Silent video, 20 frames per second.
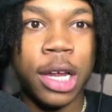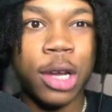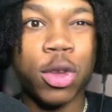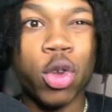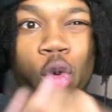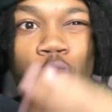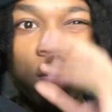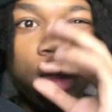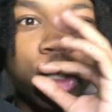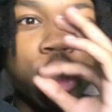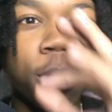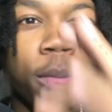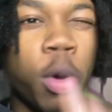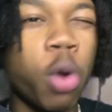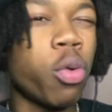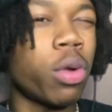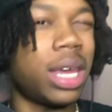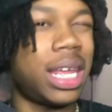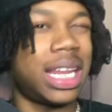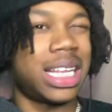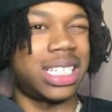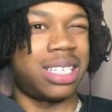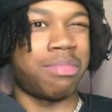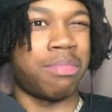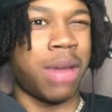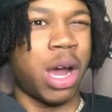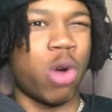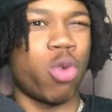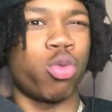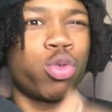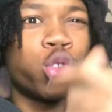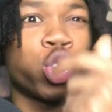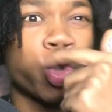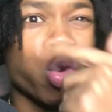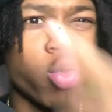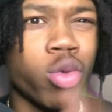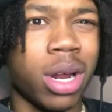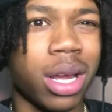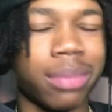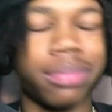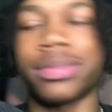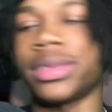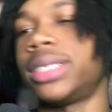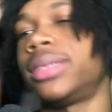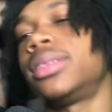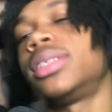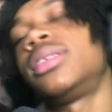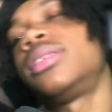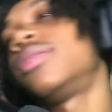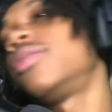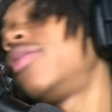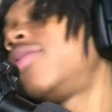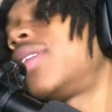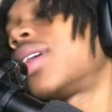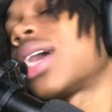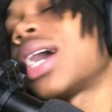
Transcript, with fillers: Threw smoke in his mouth. Through the... I don't